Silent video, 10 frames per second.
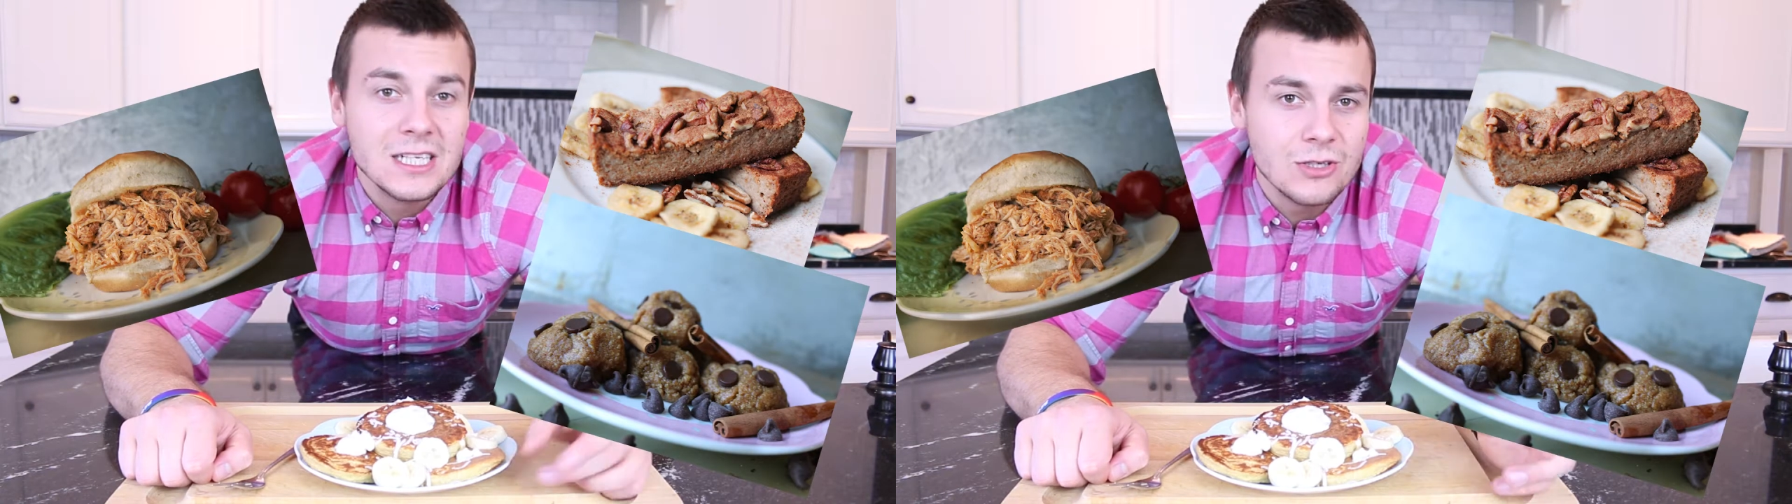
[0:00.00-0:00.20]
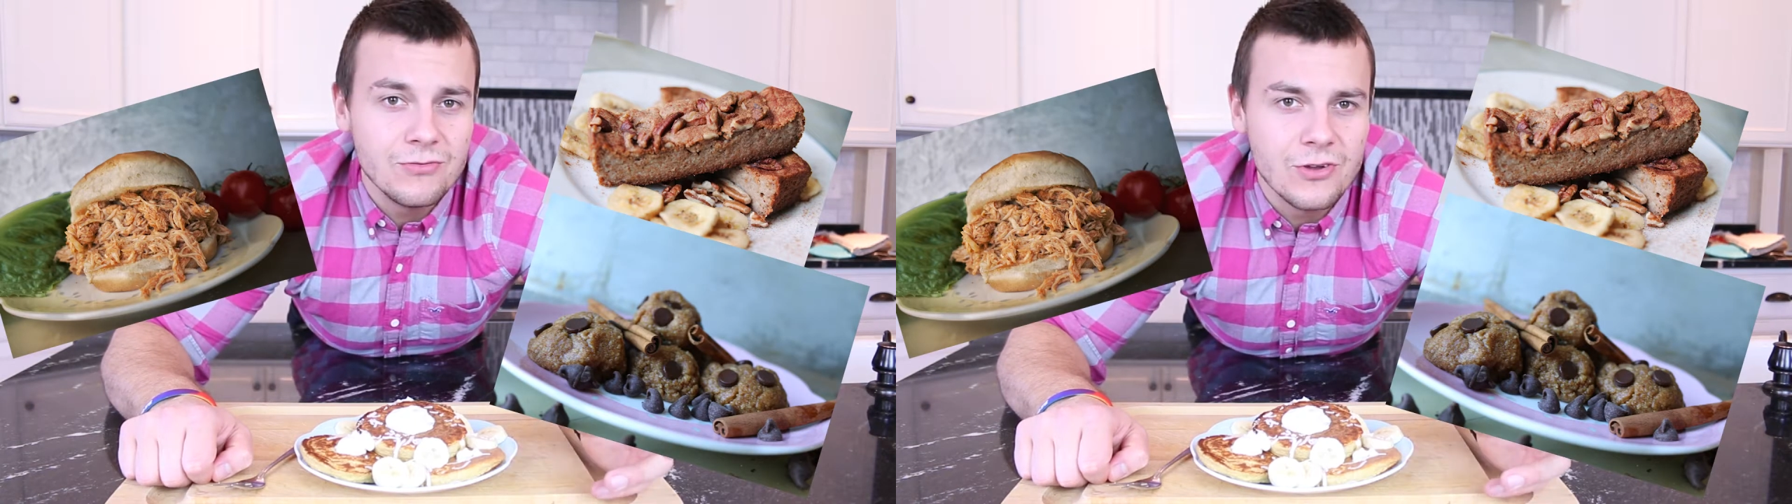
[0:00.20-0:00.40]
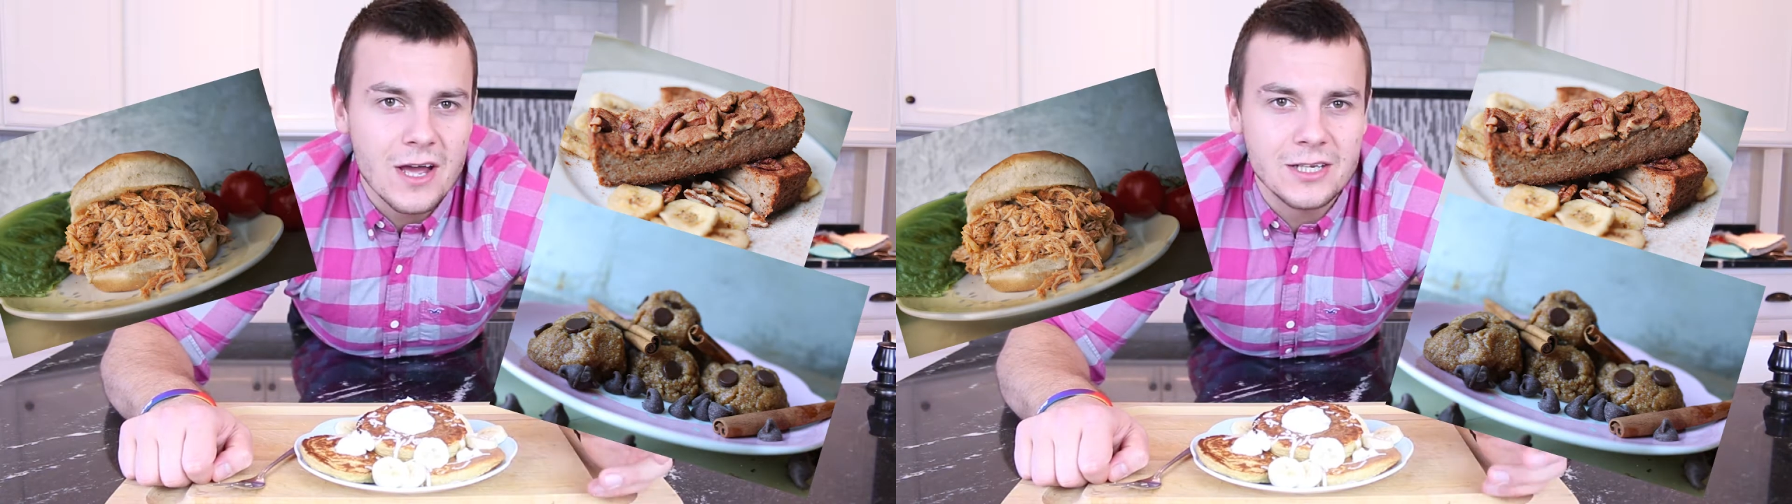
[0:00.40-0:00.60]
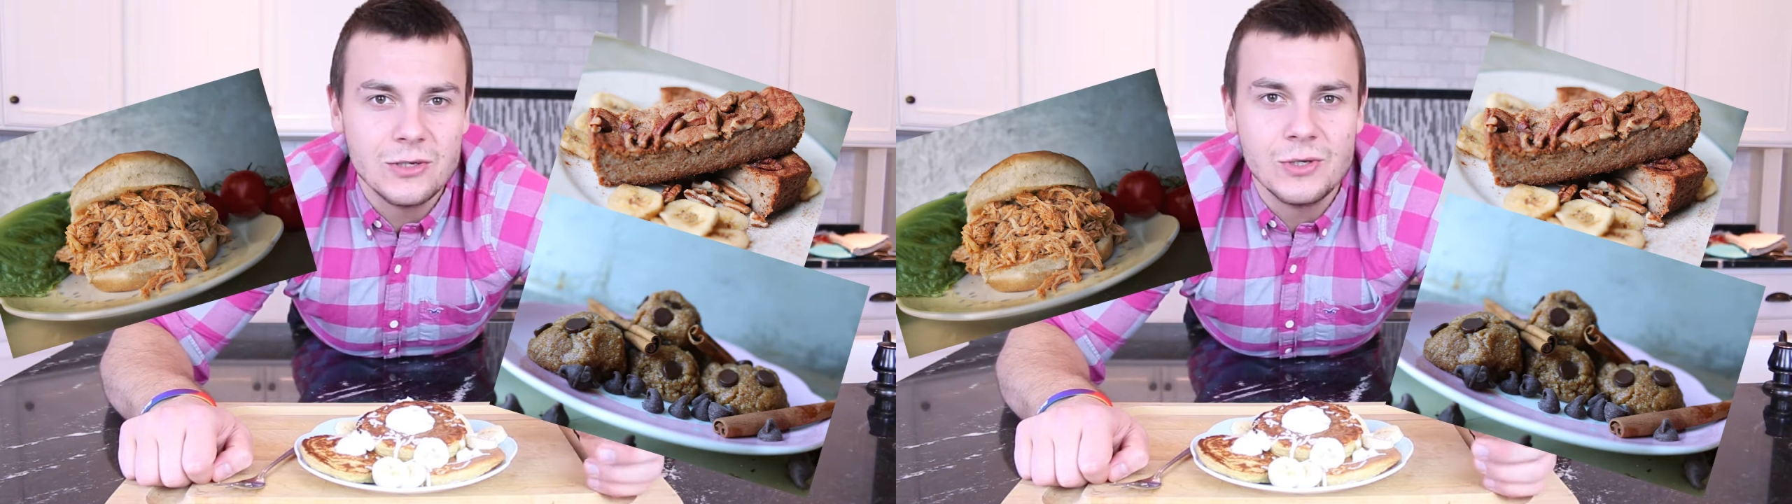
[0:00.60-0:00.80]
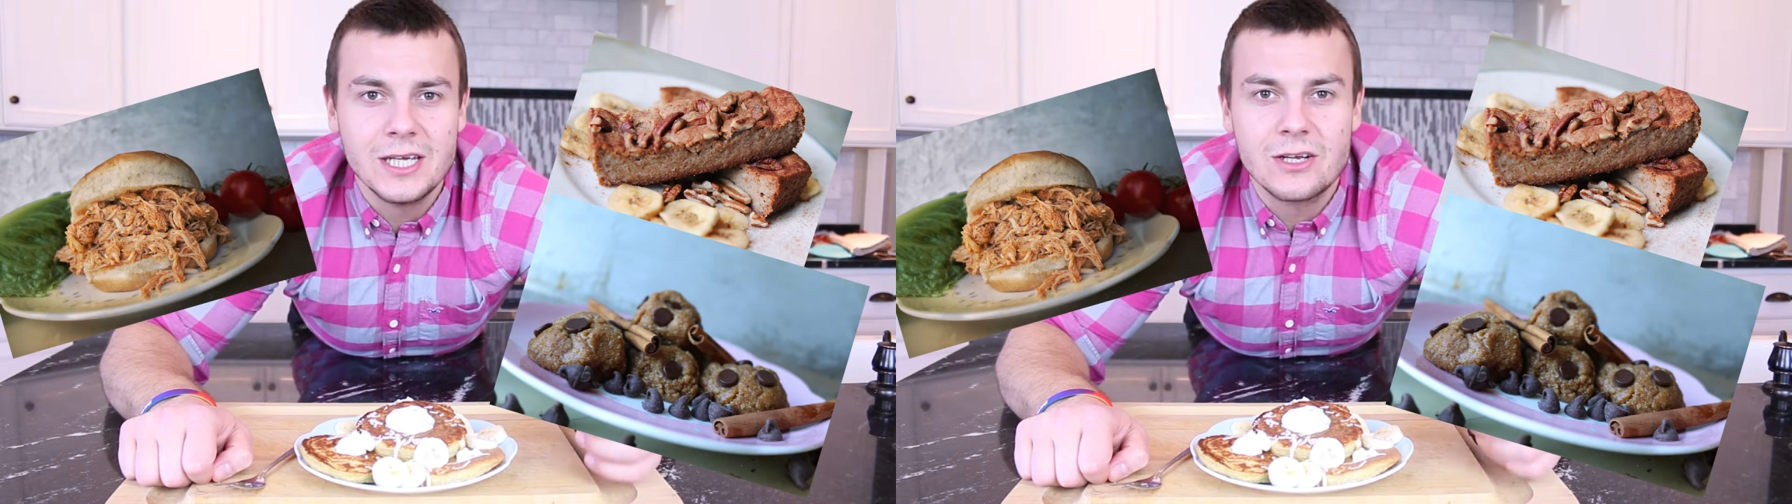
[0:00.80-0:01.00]
So if you are
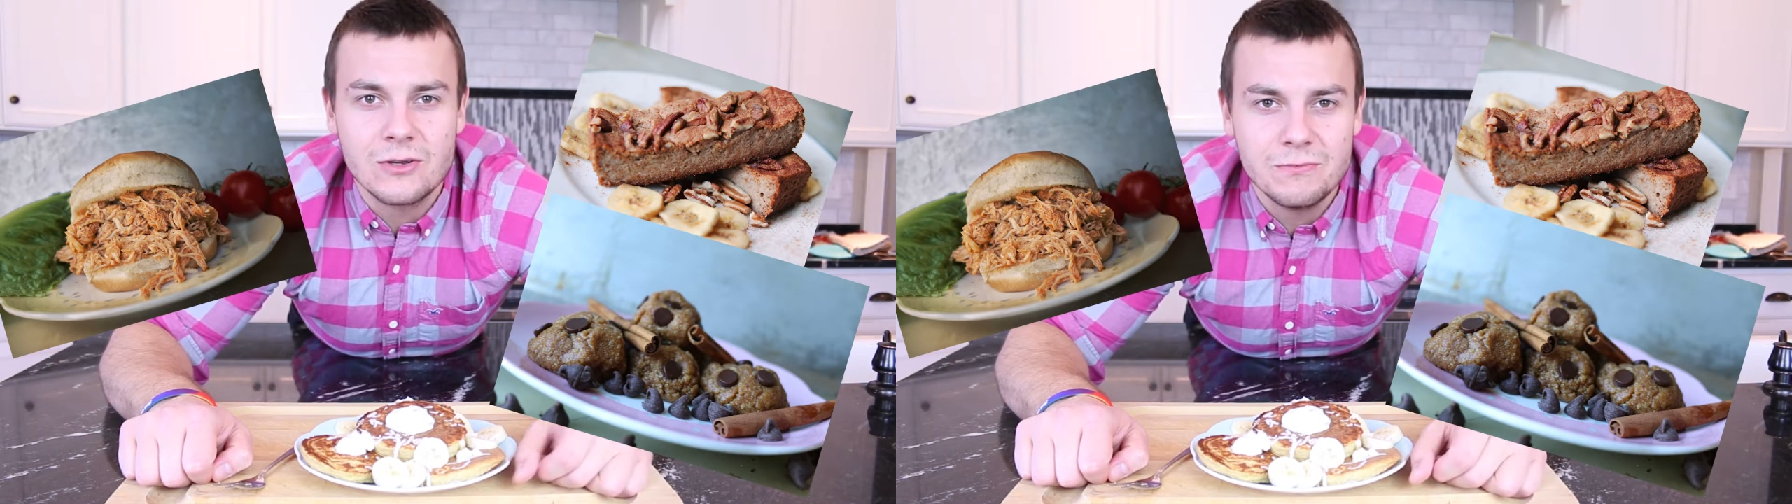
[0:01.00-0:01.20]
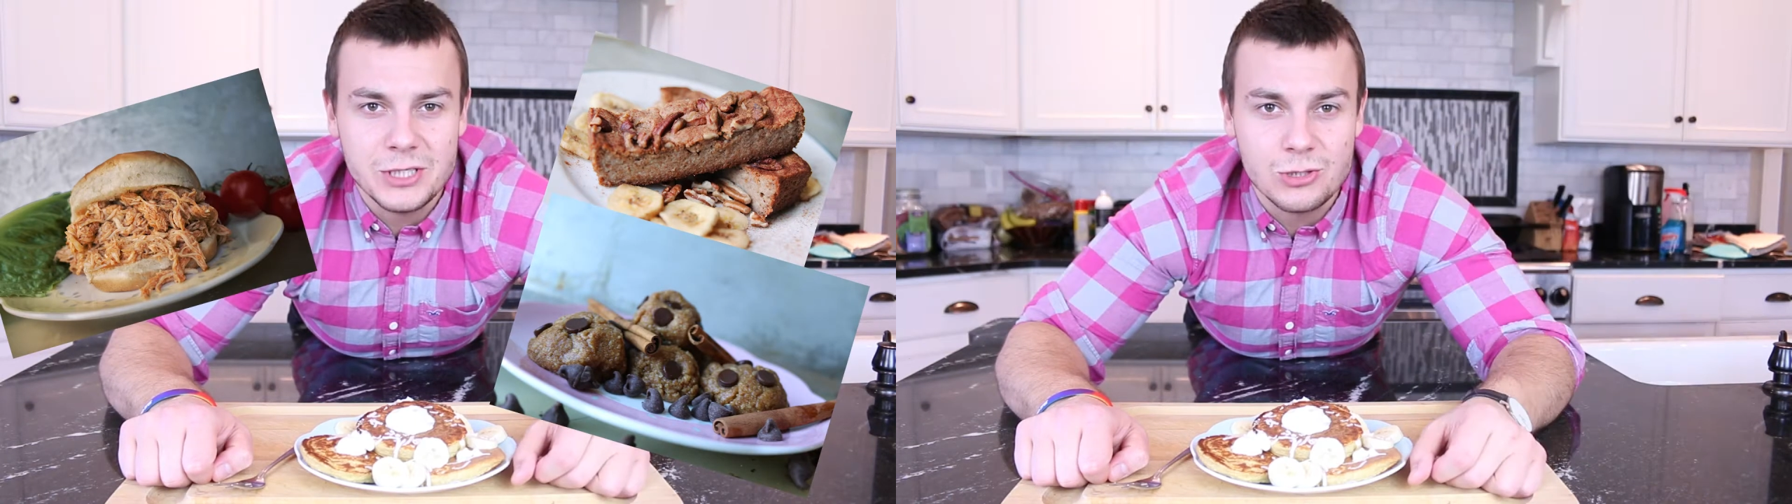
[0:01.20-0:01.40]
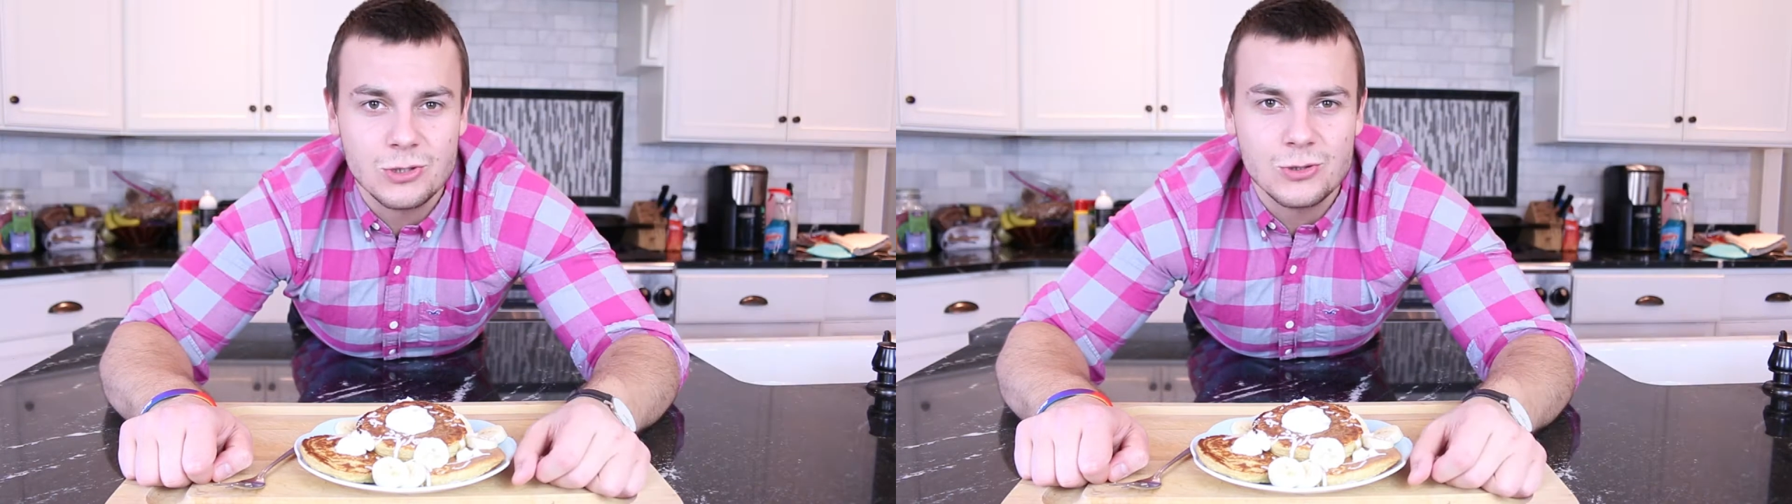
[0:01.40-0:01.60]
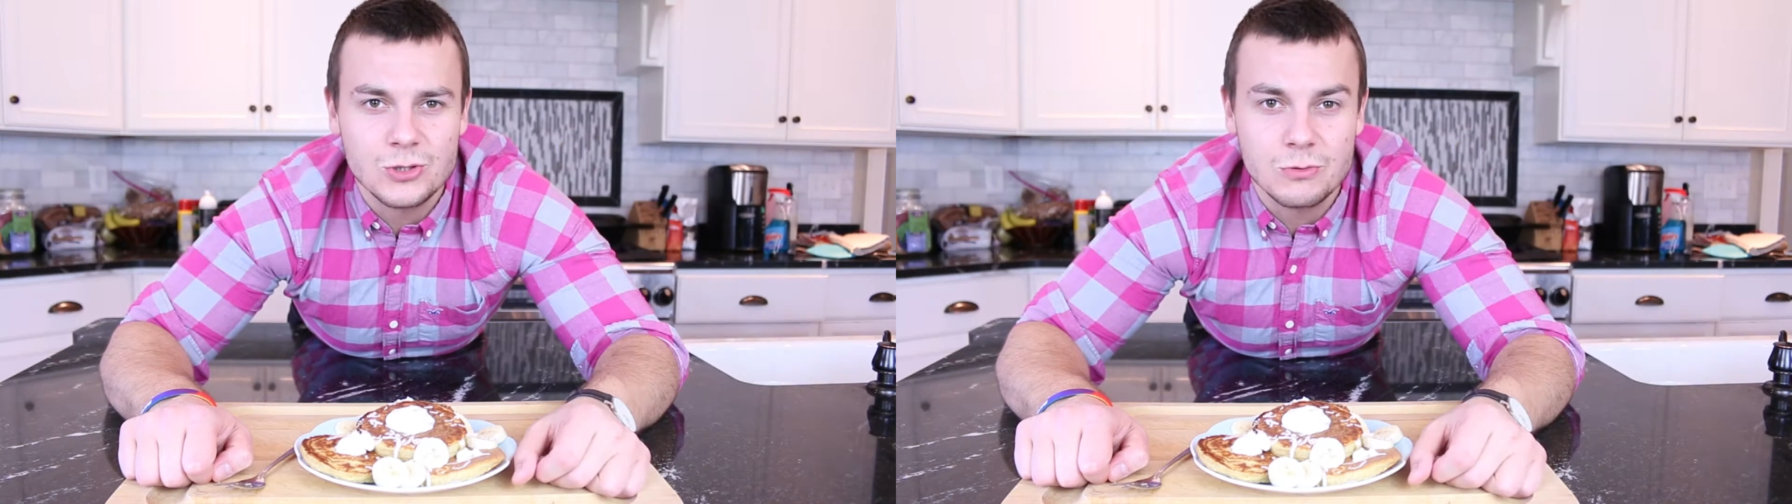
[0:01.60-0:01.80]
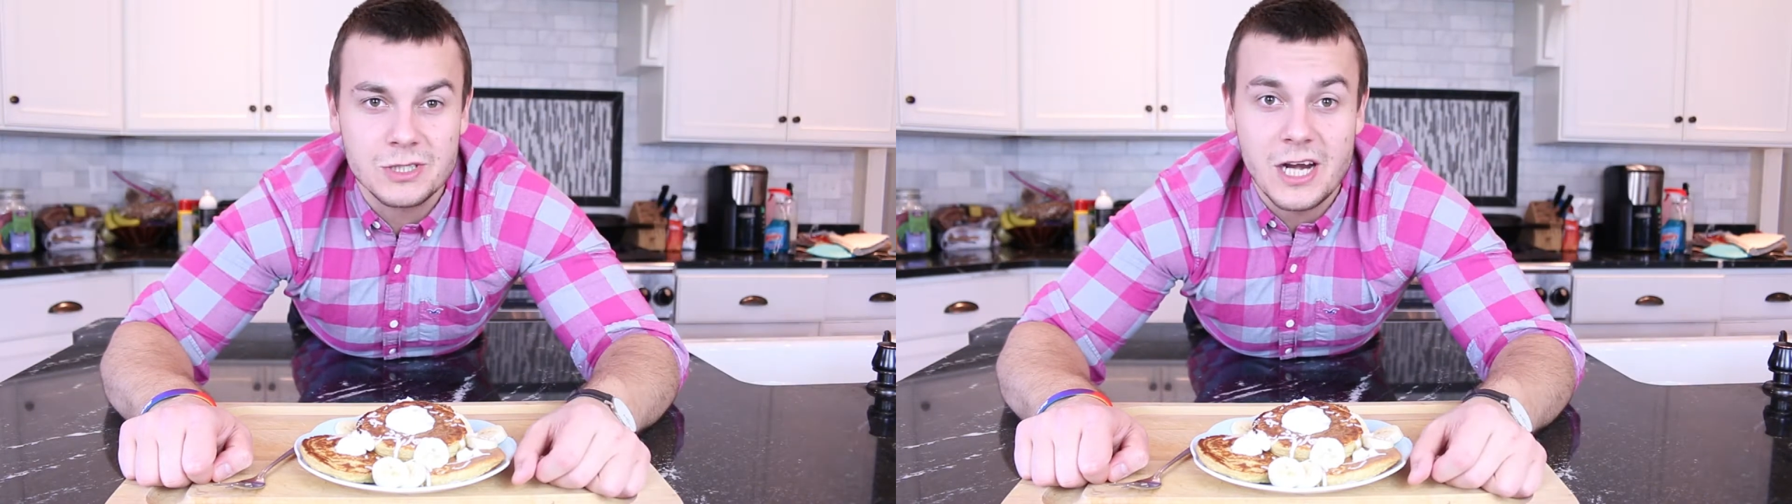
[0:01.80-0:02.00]
new here, be sure to
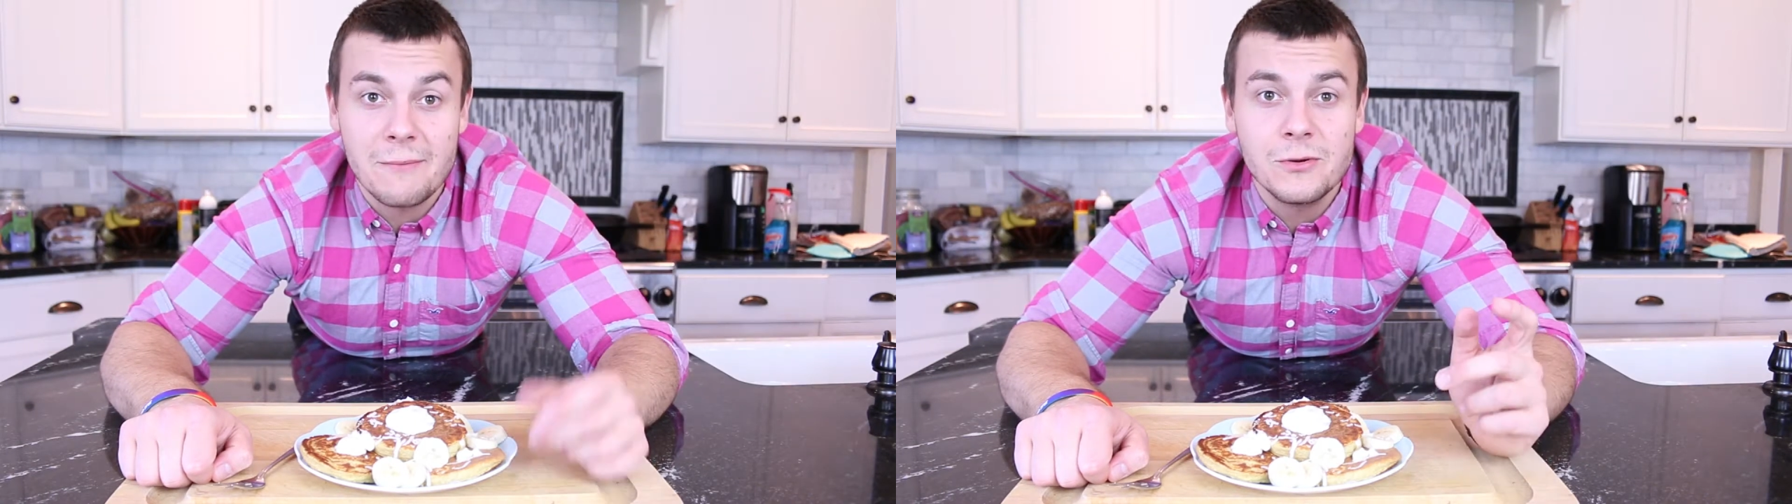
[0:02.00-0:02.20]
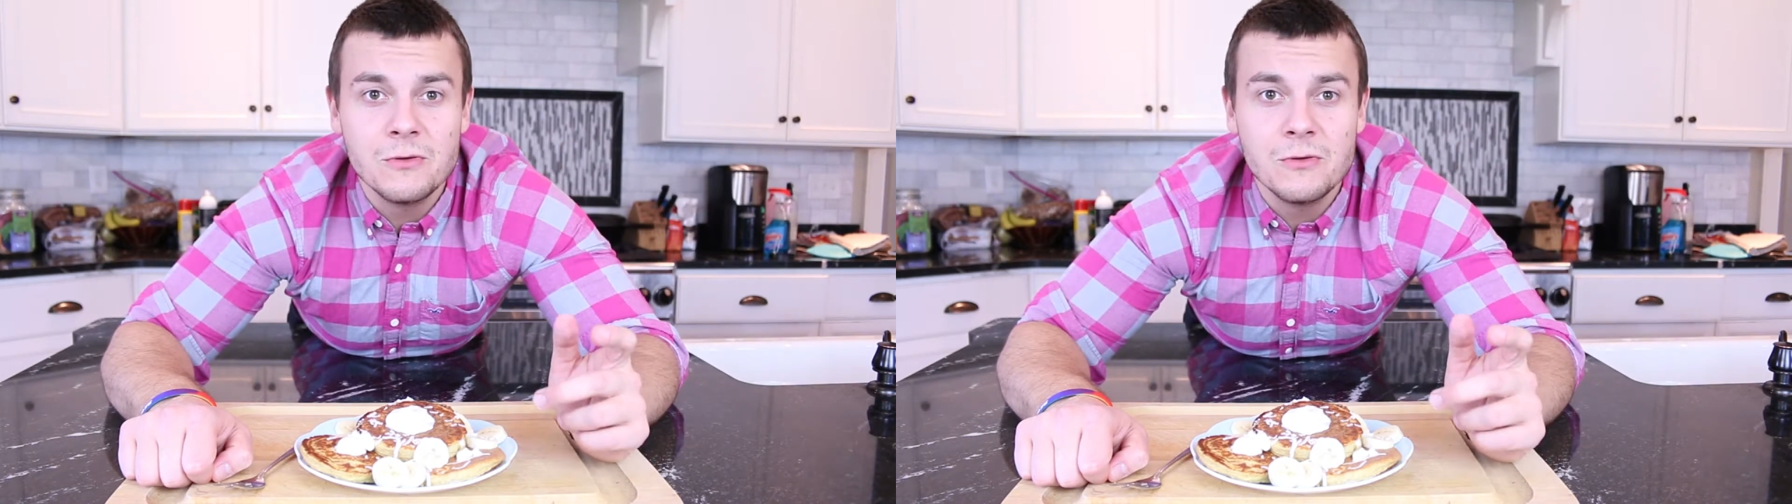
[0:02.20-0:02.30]
subscribe.